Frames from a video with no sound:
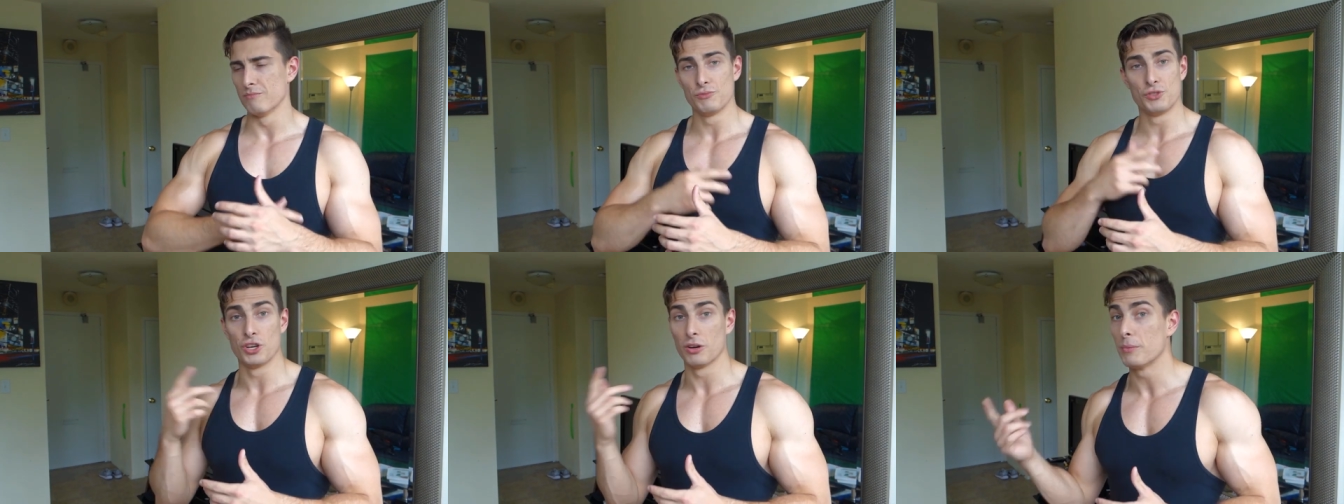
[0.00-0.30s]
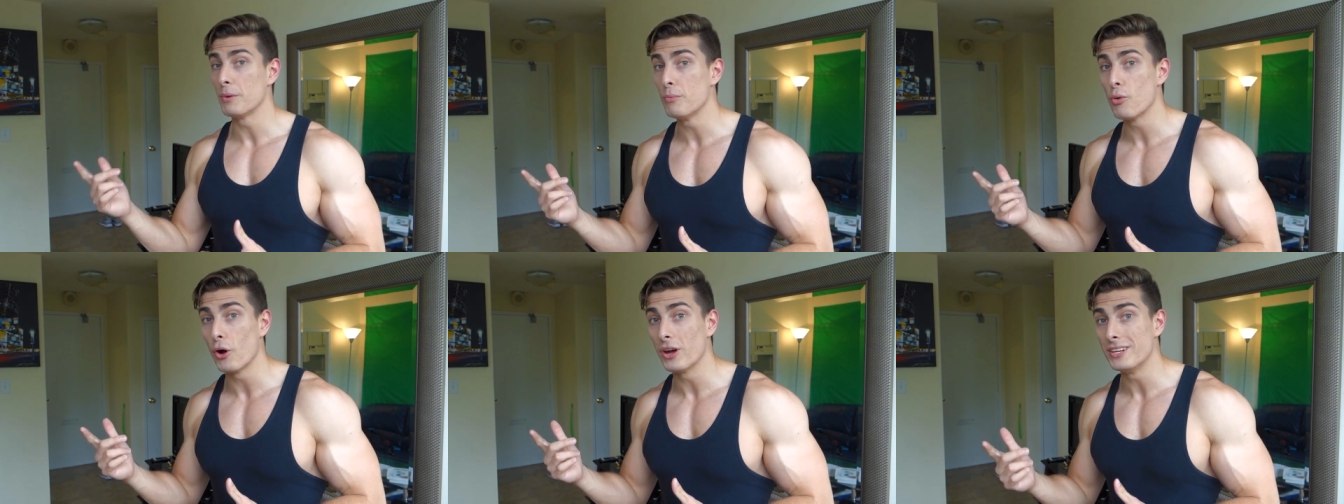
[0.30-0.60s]

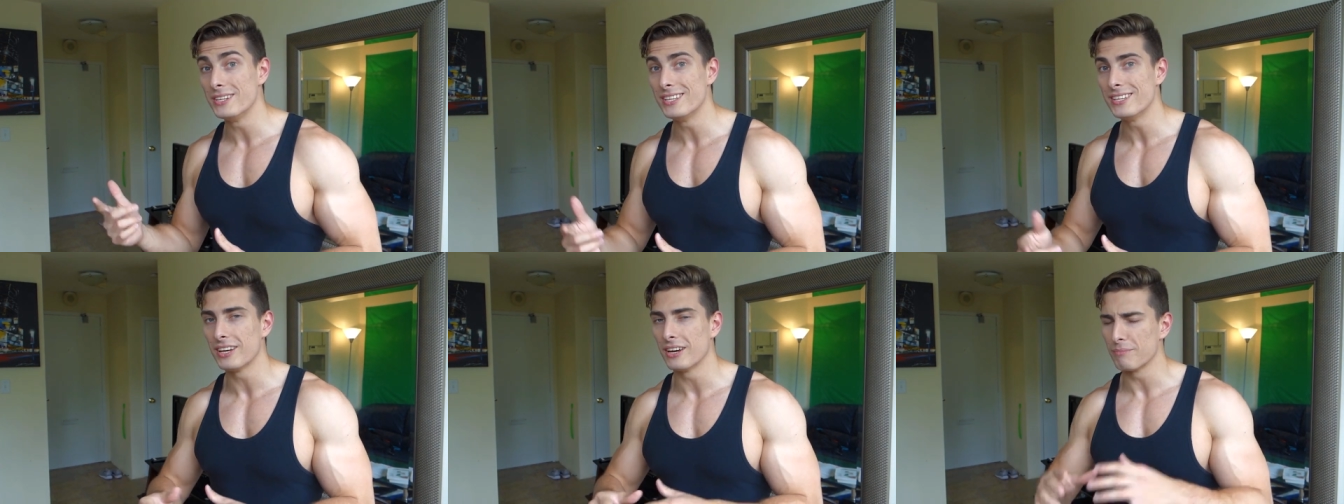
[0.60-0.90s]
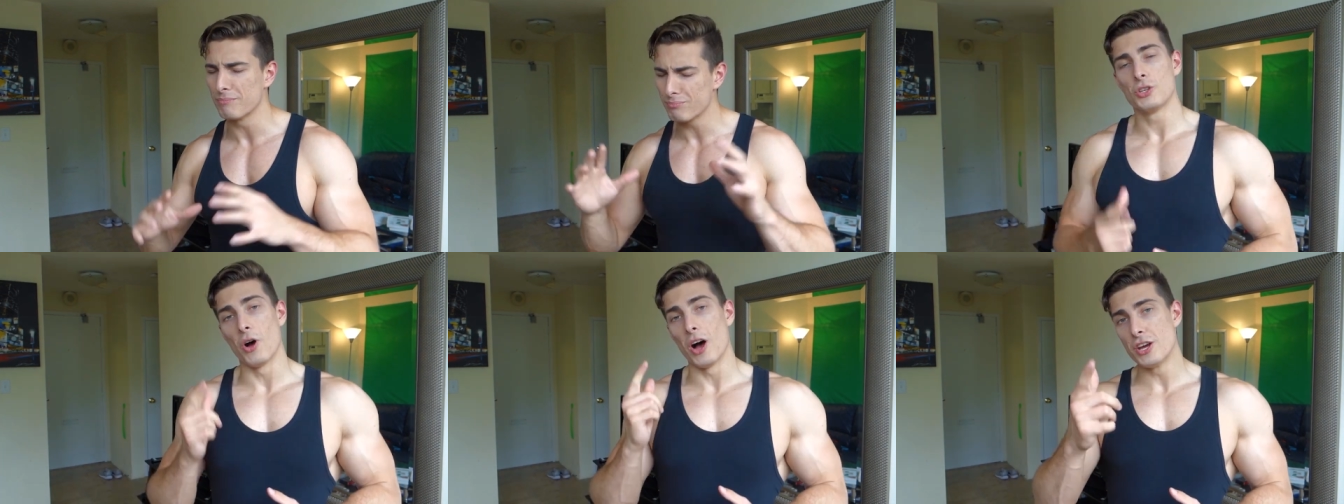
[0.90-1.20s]
Jeremy
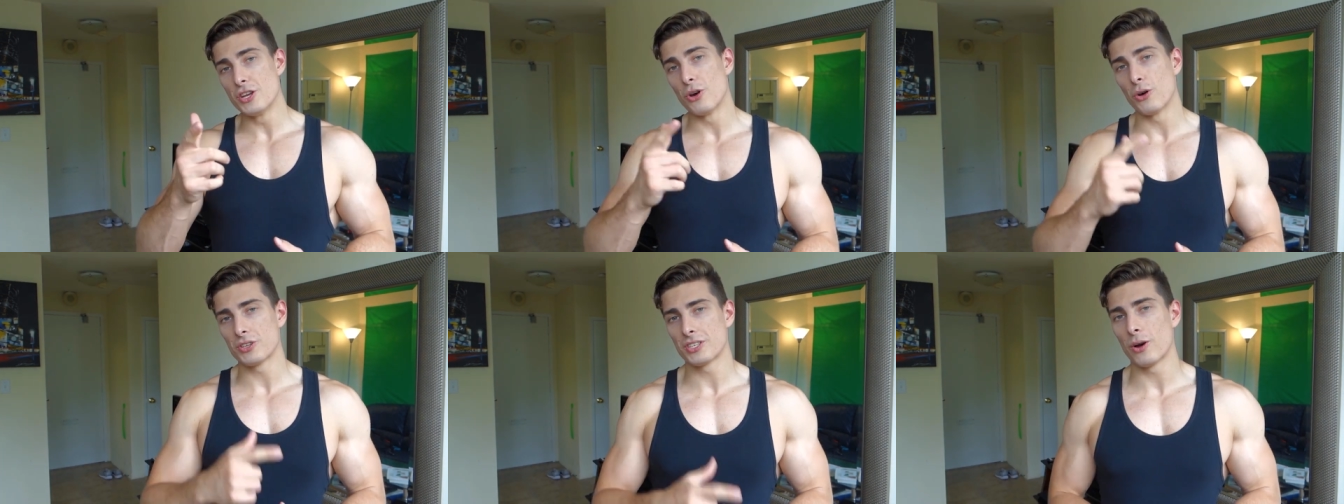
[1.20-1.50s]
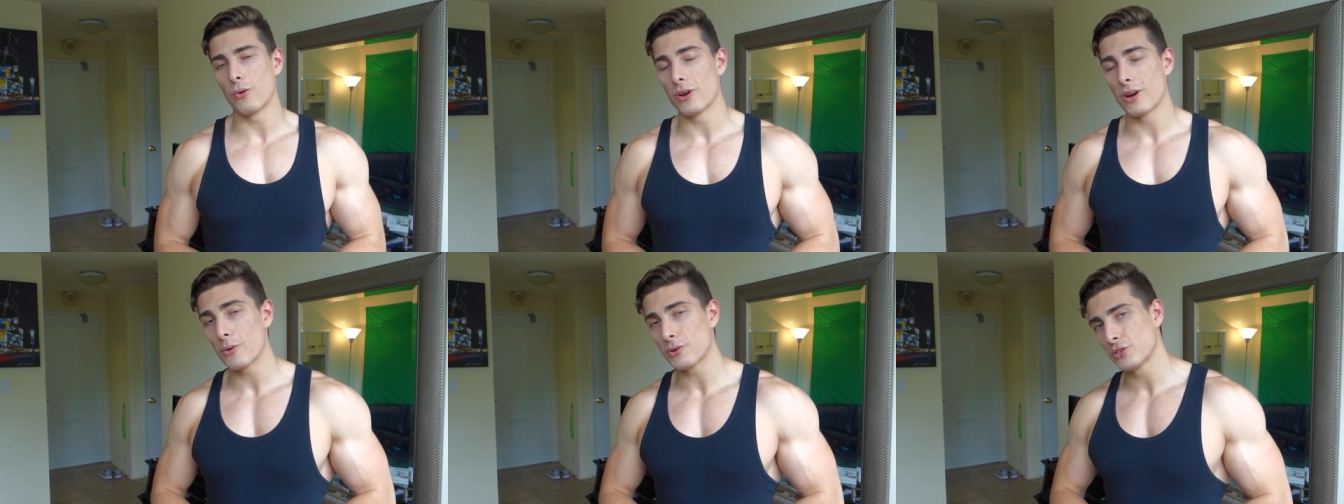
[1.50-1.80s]
Buendia. So I noticed that
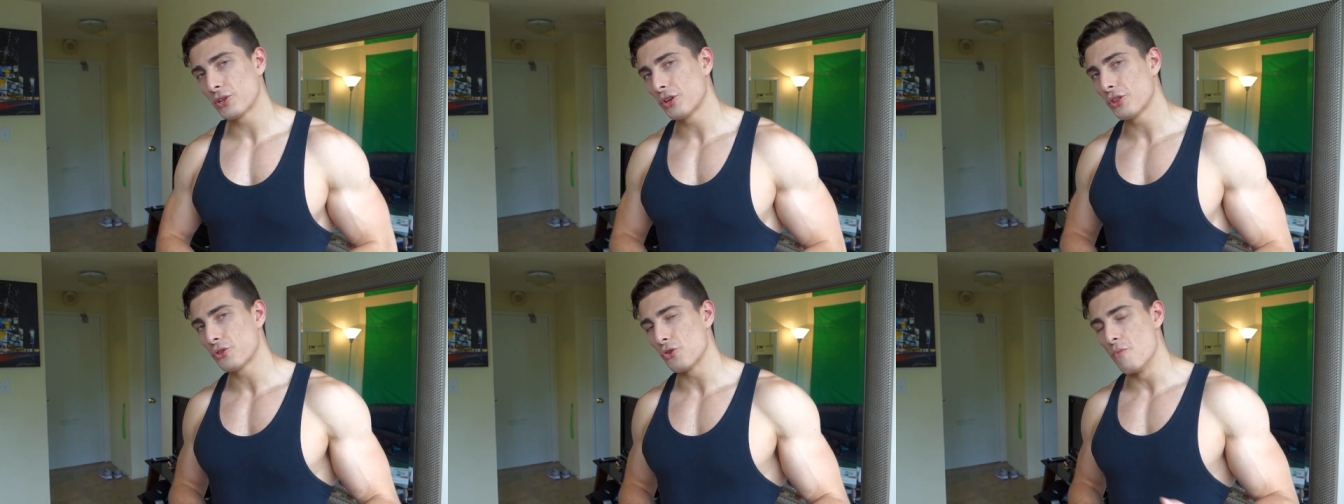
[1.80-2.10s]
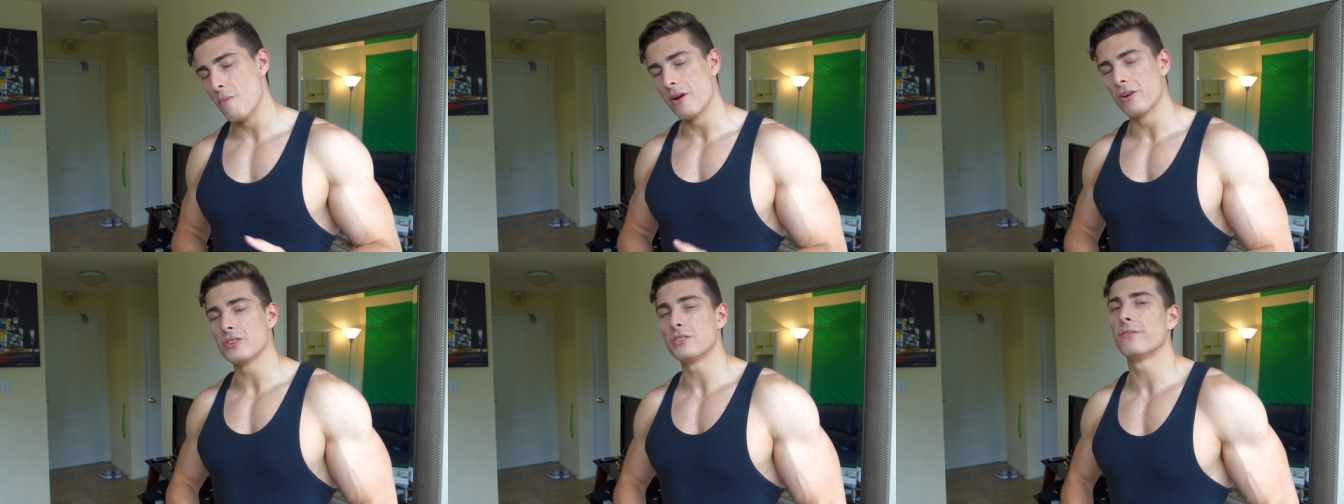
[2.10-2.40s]
when I was looking through
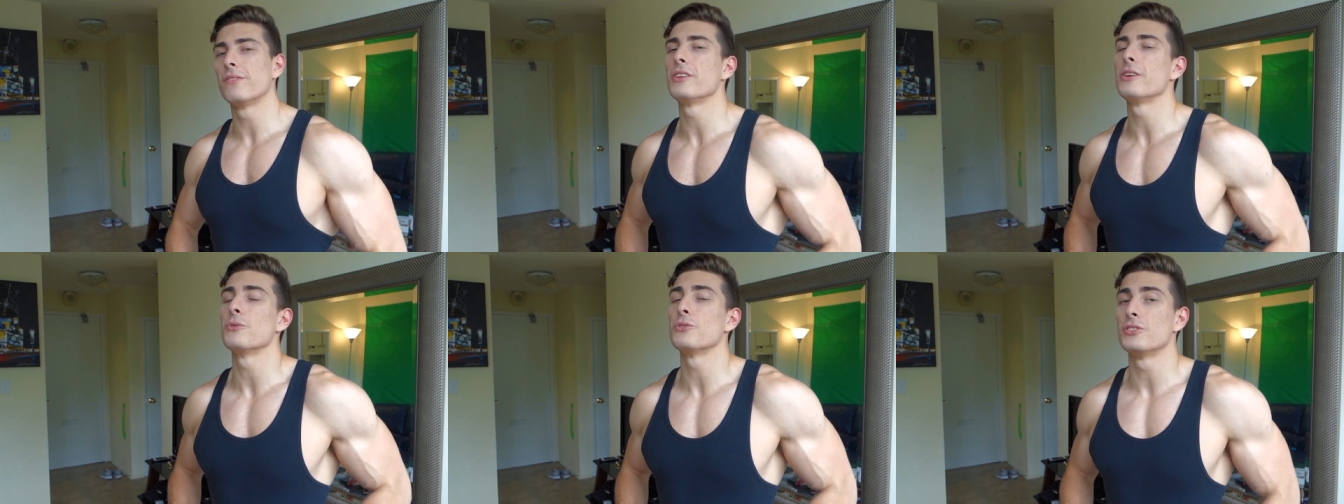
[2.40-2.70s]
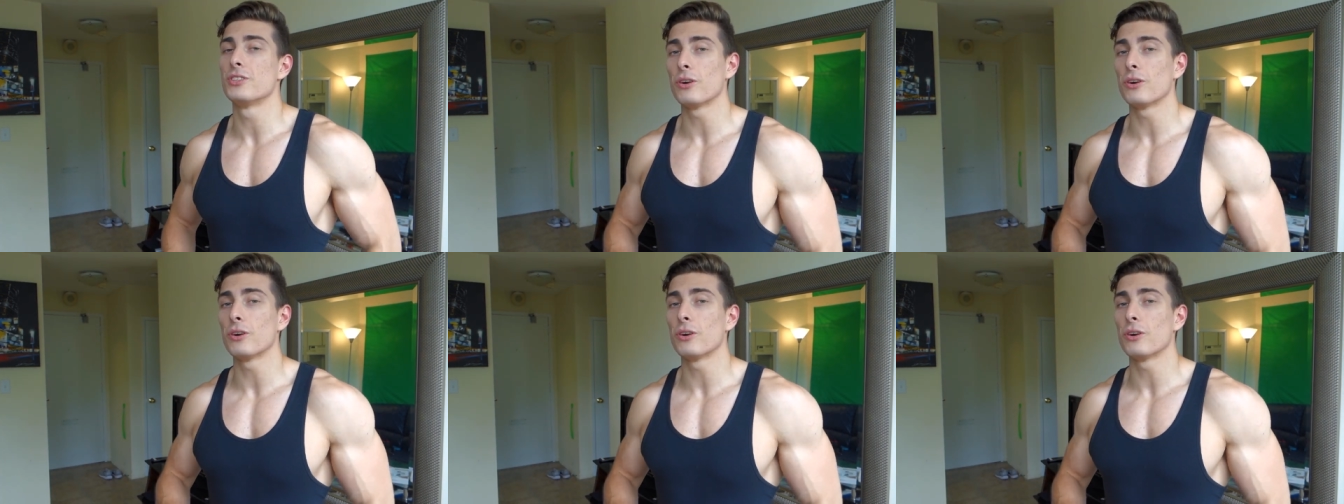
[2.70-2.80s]
Marin's videos,